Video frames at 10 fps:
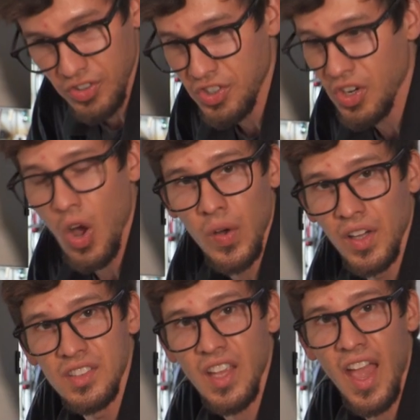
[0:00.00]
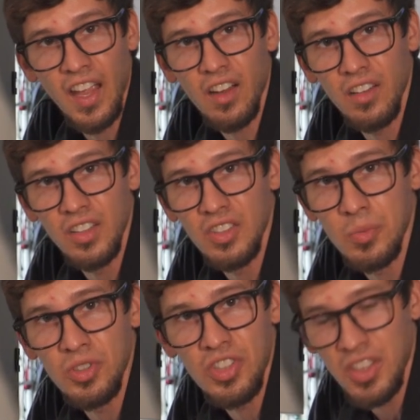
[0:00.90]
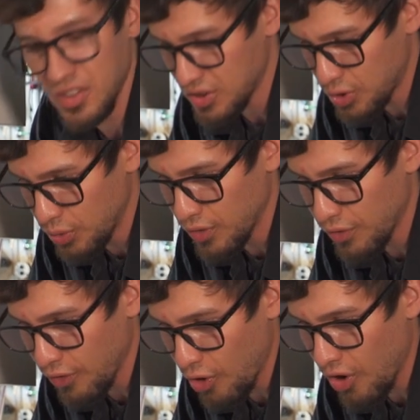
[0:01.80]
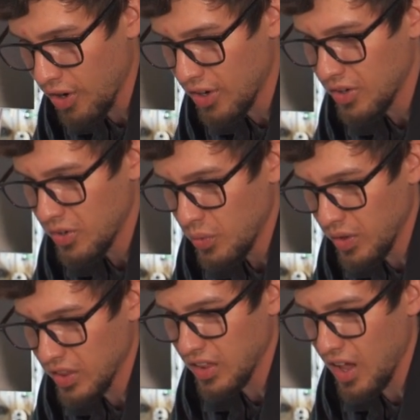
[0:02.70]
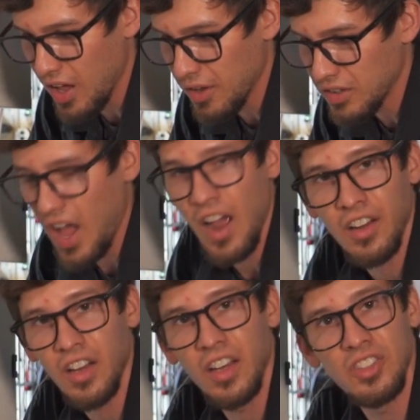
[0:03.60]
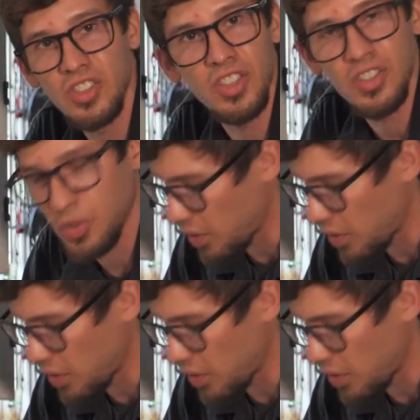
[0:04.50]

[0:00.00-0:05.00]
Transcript: you should always anchor these machines to the floor with uh, concrete inserts or